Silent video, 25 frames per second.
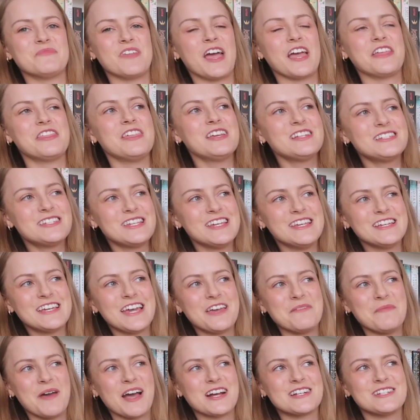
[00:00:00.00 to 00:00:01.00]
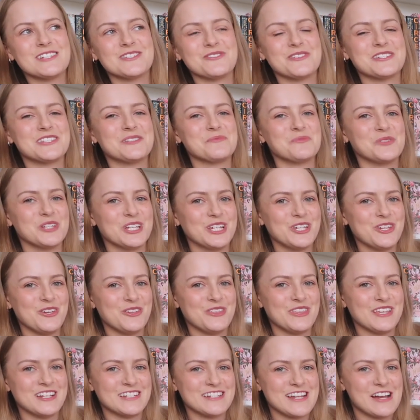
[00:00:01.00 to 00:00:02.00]
I think TK Maxx has got some really
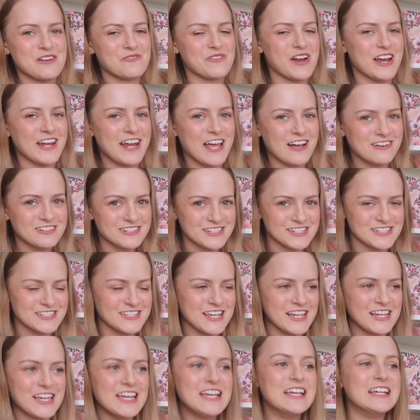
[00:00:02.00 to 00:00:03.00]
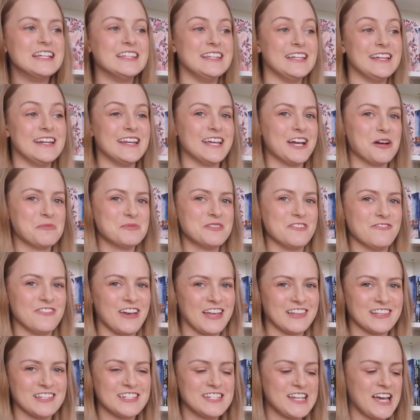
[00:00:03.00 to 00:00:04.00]
cute things out right now because it's like leading up to
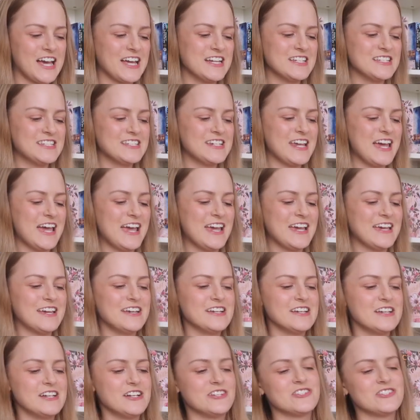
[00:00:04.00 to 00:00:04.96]
Valentine's Day.